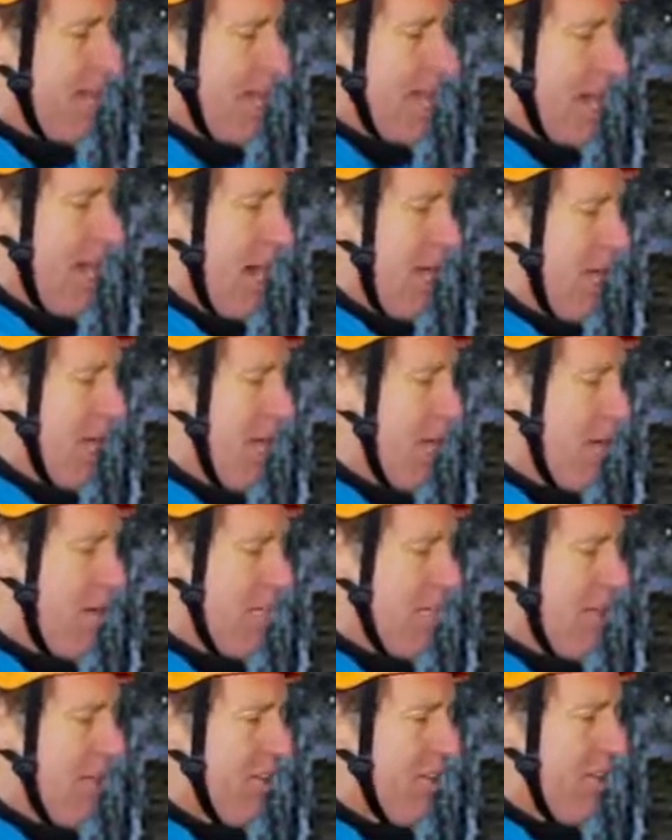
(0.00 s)
Italian or a
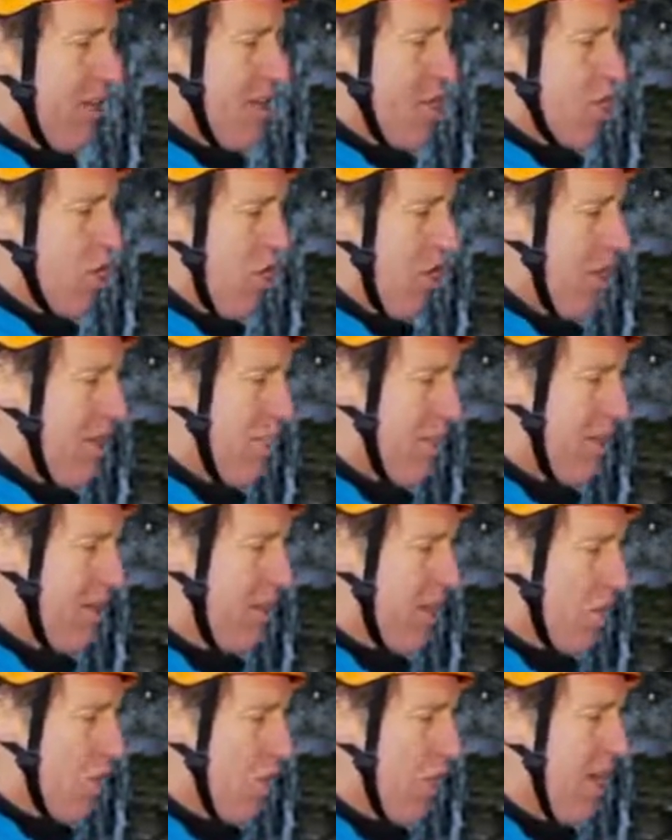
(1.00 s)
Munter hitch in this
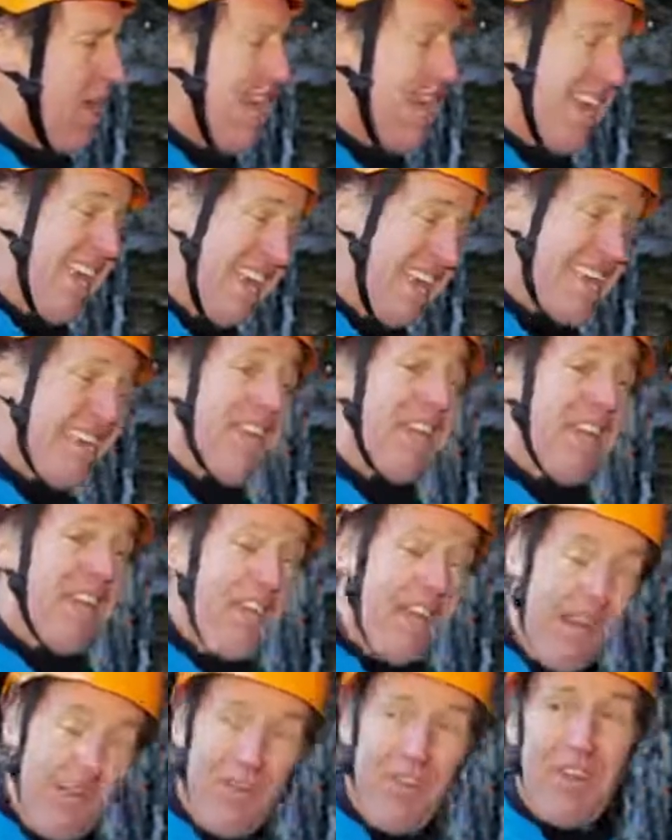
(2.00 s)
position is
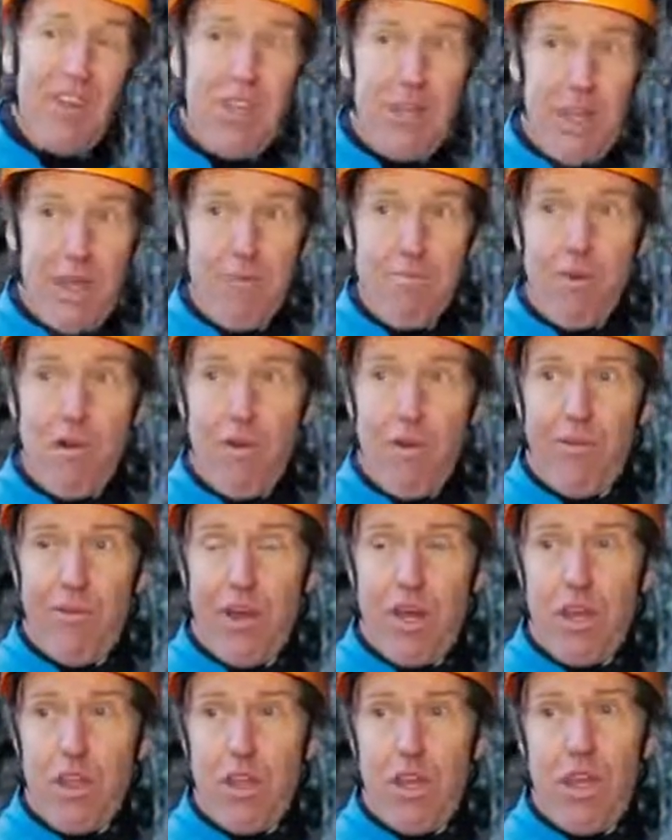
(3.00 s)
significantly more
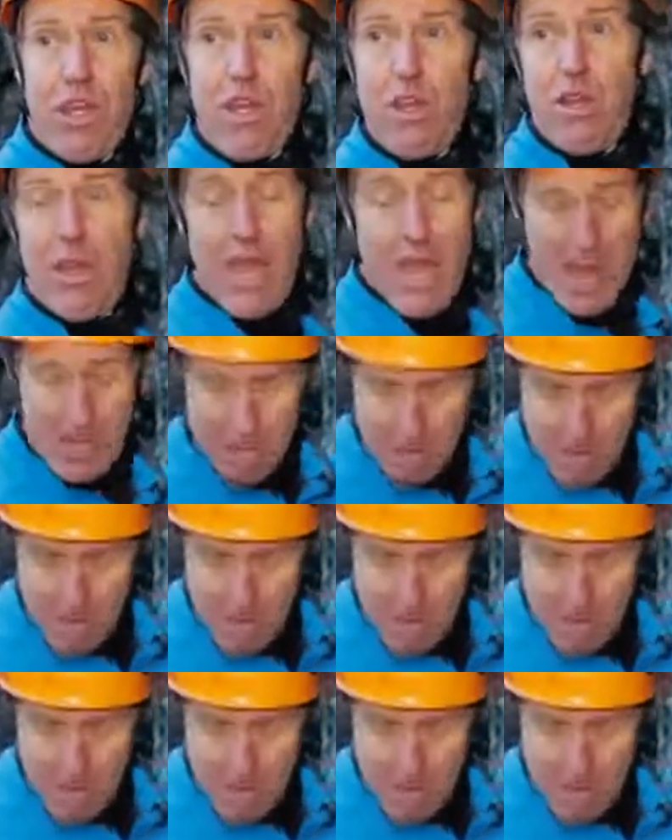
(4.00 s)
friction than you get